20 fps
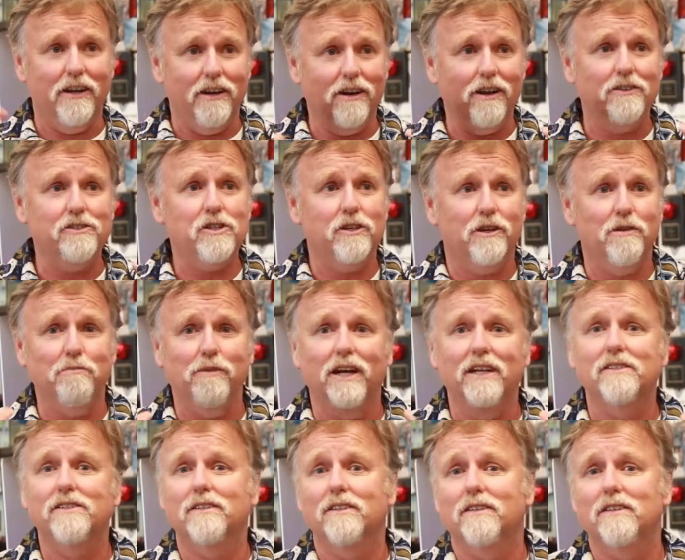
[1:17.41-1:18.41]
then it also
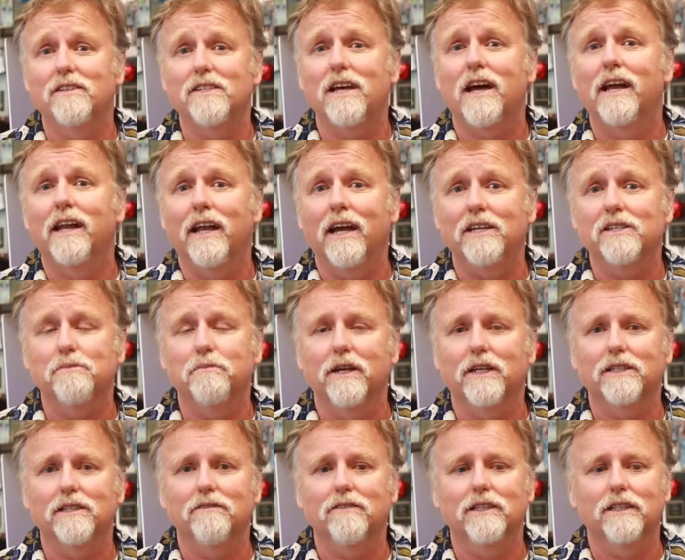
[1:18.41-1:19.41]
combines the design
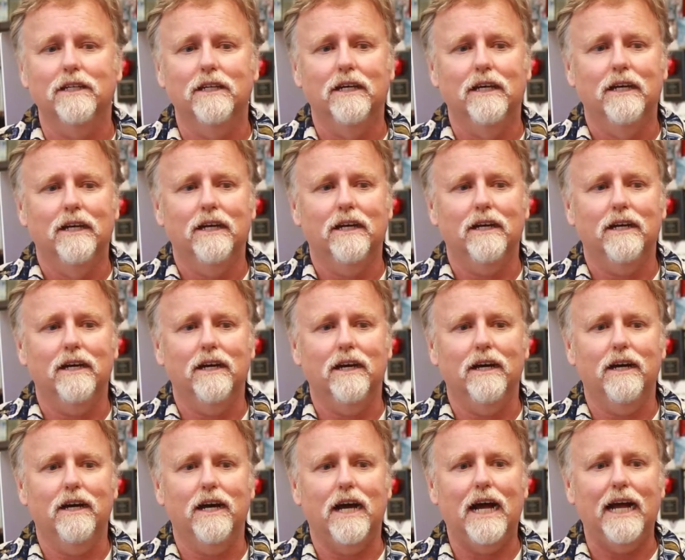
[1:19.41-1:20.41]
aspect of it.
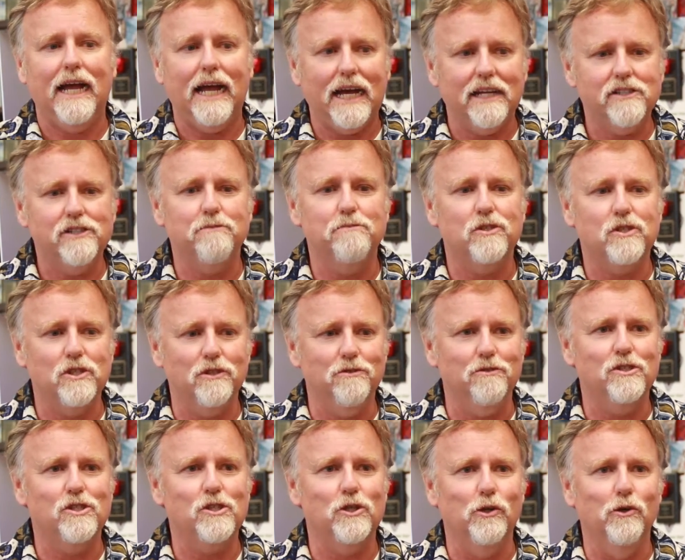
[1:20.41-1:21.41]
I had some
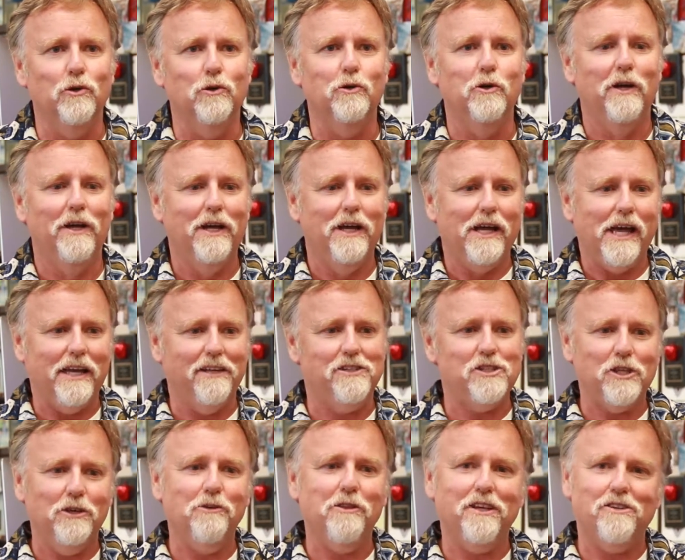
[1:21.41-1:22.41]
students who,
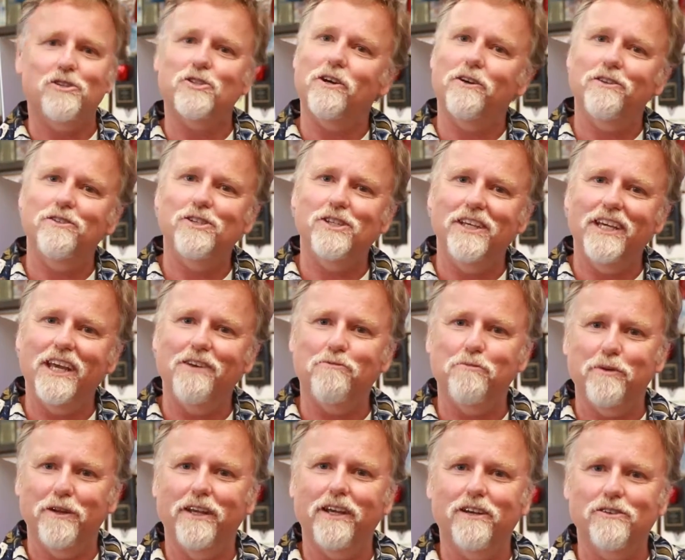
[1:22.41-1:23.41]
until they started seeing
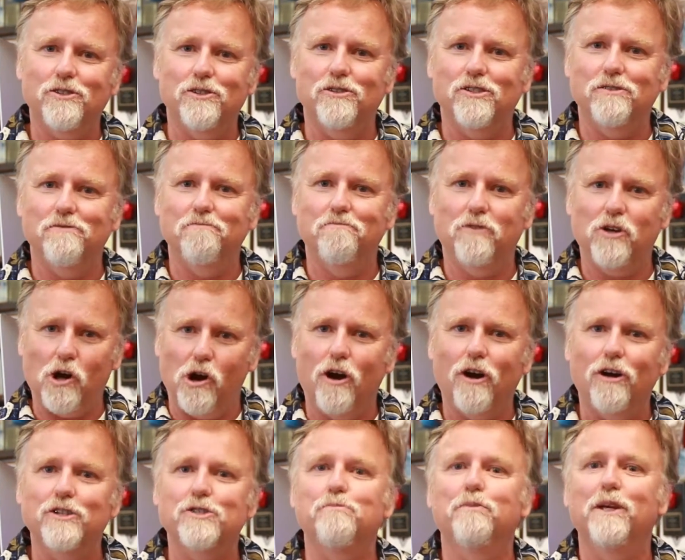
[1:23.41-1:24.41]
everybody else's
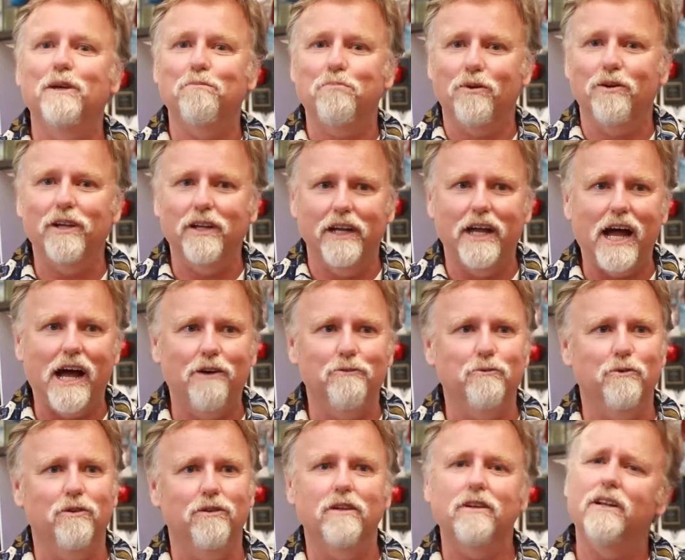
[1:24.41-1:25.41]
cars being printed
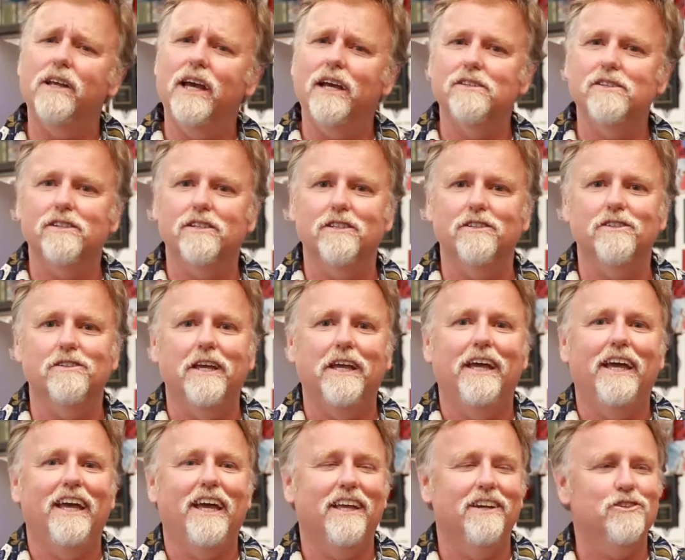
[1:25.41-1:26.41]
out, were a little hesitant.
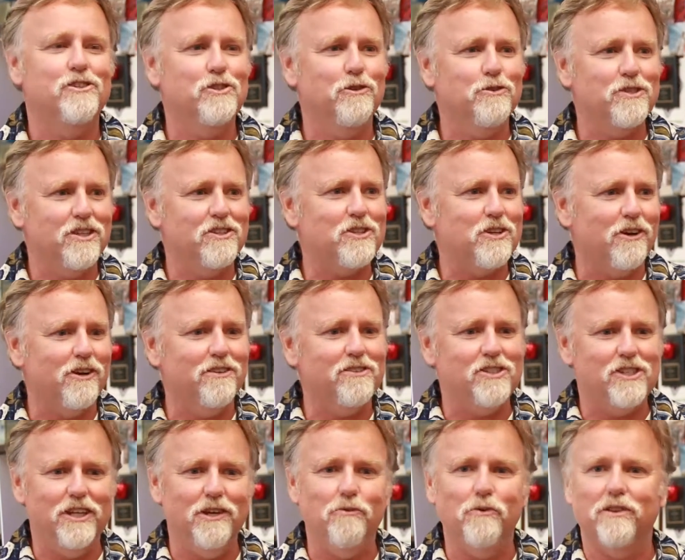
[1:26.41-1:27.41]
And as soon as they started
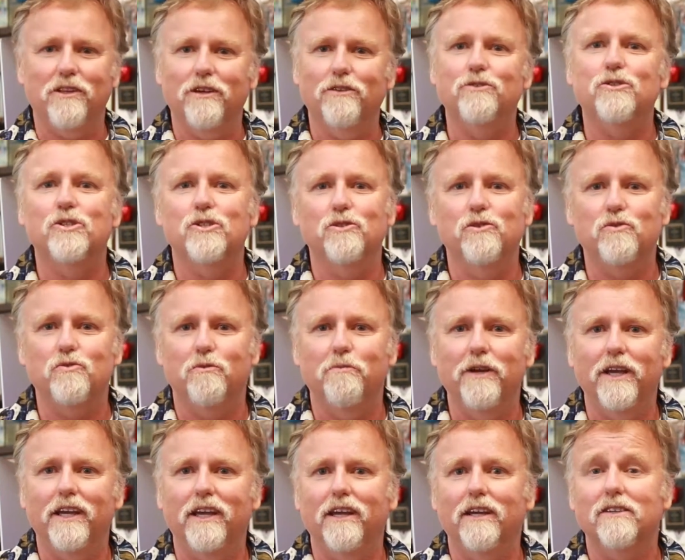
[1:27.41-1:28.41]
seeing what the other students were
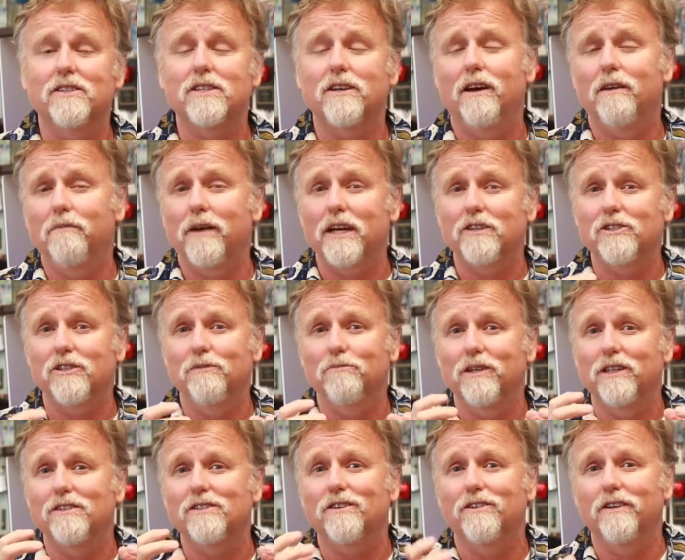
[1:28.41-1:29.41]
making and saw them actually
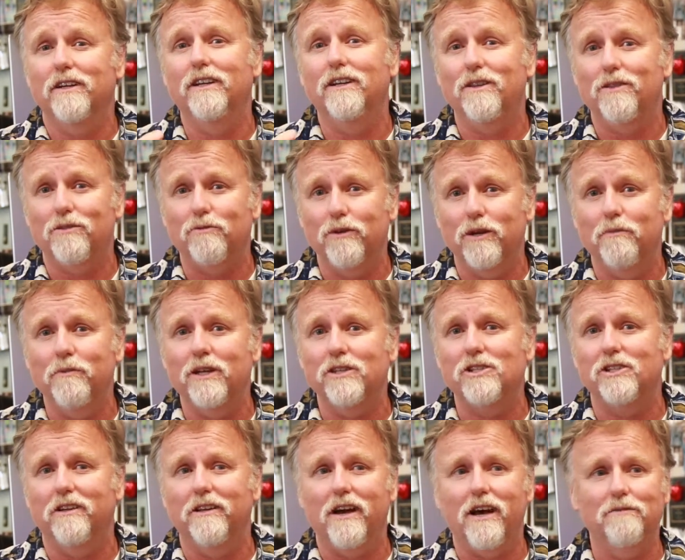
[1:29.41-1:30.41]
being turned into
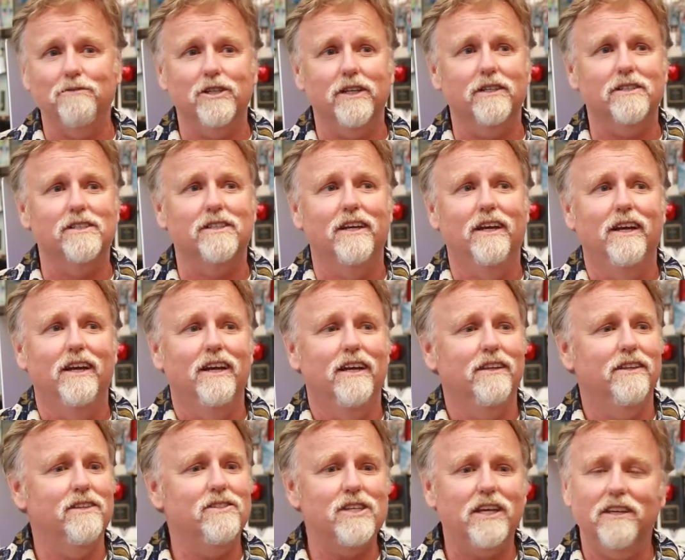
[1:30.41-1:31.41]
three-dimensional objects,
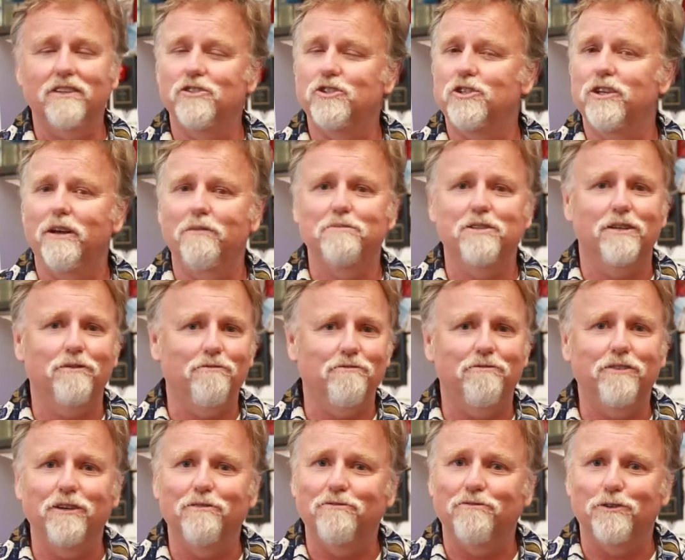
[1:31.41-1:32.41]
these kids jumped
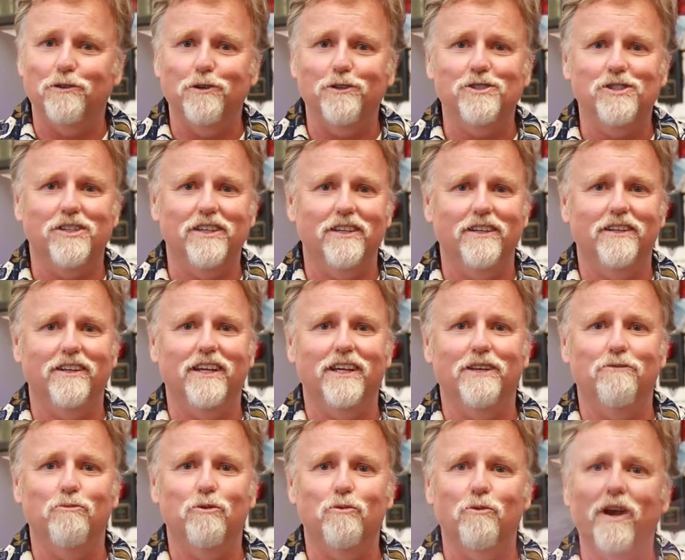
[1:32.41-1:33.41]
in feet first
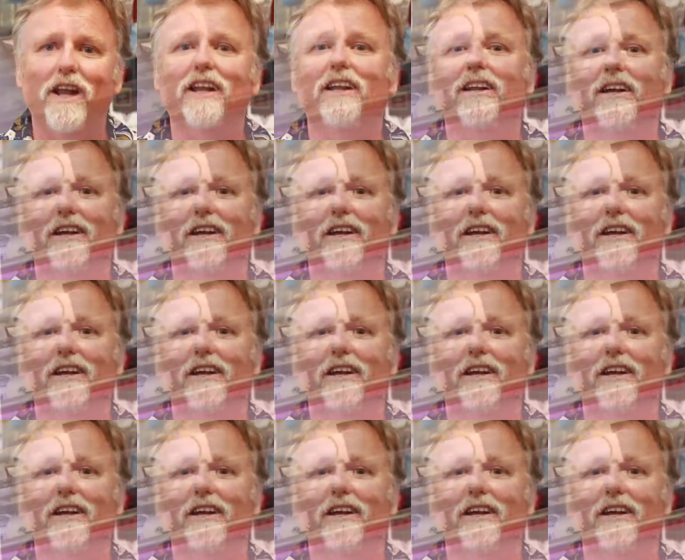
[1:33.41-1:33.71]
and were ready